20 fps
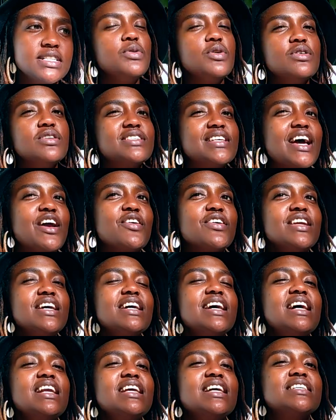because
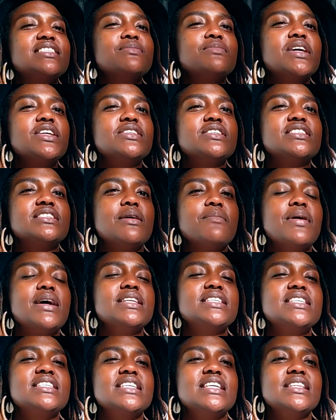ironically, as much as I'm
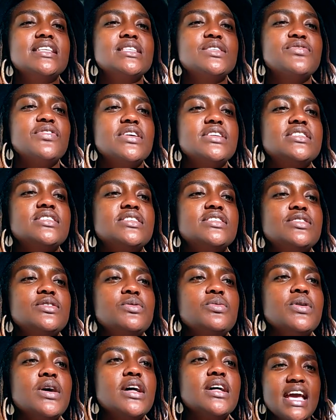entering this fantasy
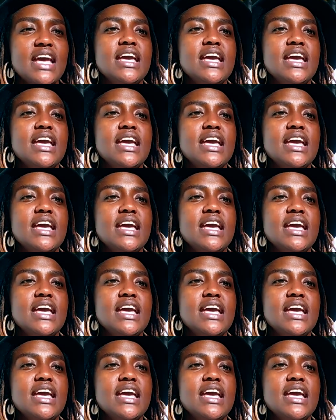world,